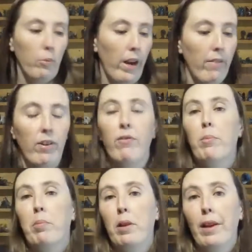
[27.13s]
We haven't
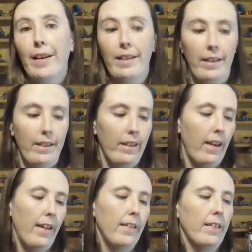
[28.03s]
even played it
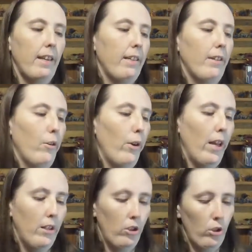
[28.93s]
yet. I decided to go
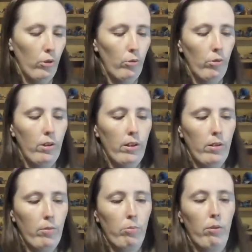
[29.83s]
ahead and do
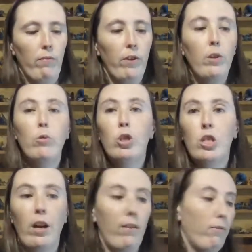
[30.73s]
the review
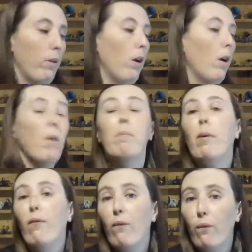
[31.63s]
stuff
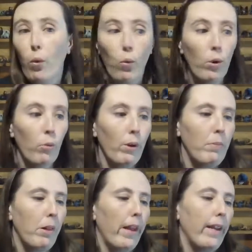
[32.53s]
before we
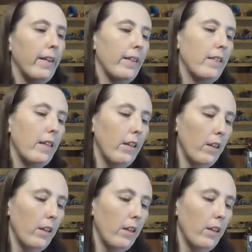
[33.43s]
played it.